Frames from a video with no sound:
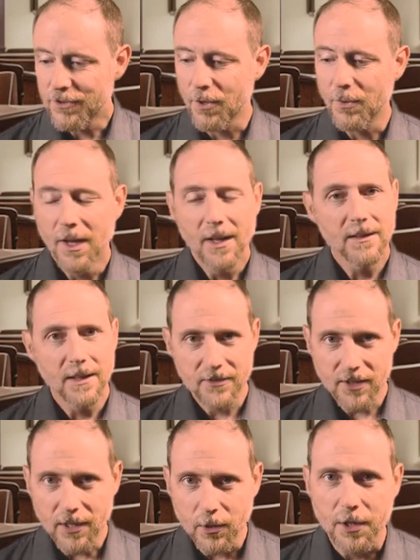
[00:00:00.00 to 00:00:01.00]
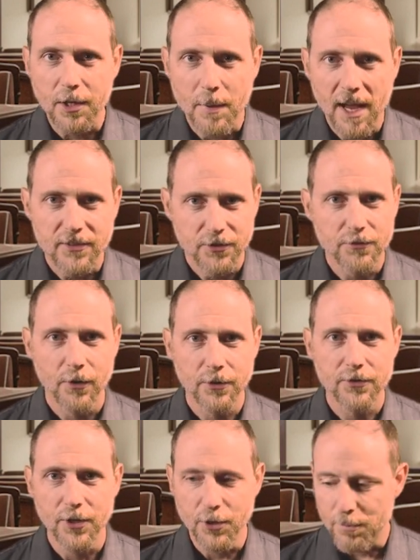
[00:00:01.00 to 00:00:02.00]
So let's take a look at a passage
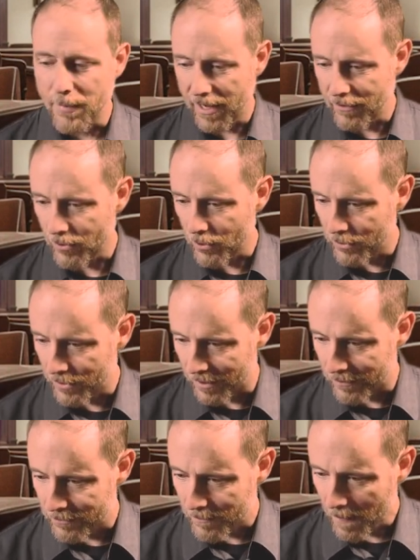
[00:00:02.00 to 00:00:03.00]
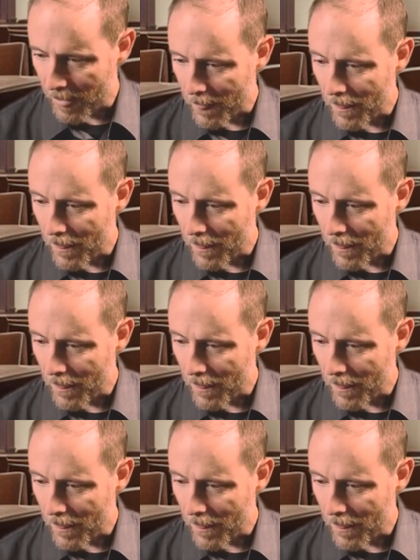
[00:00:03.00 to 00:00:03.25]
first that you may have heard of.